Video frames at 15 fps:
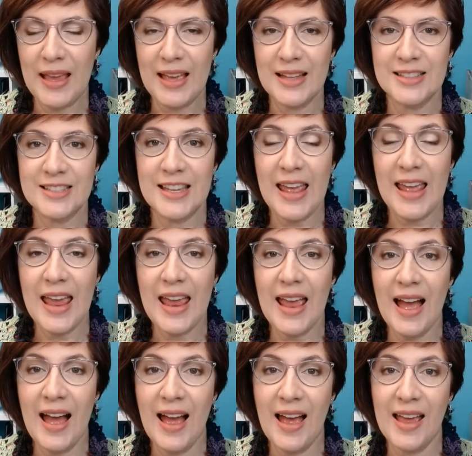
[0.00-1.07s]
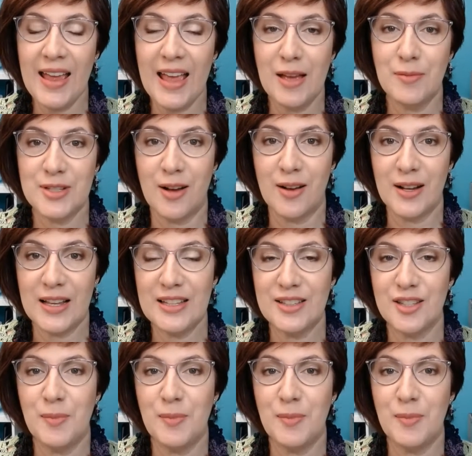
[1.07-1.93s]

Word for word: and today I am talking to